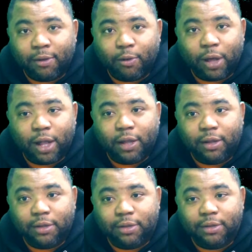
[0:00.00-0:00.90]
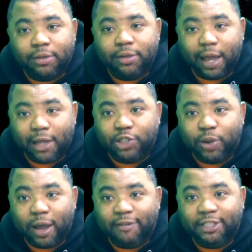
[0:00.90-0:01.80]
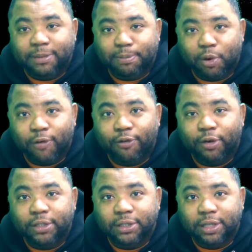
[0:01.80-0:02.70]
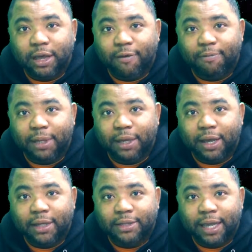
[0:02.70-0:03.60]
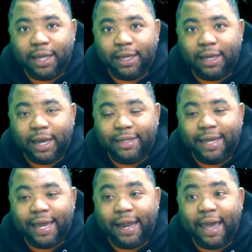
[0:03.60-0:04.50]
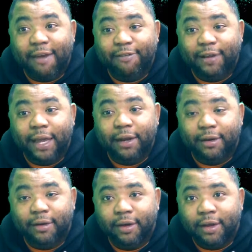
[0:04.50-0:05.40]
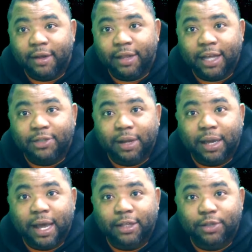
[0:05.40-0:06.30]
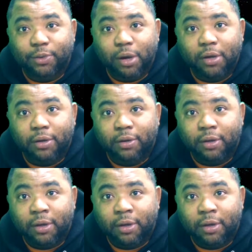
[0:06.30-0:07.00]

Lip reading: Well, that drive spoke for itself, because a day and a half later, that's when I got to Toronto.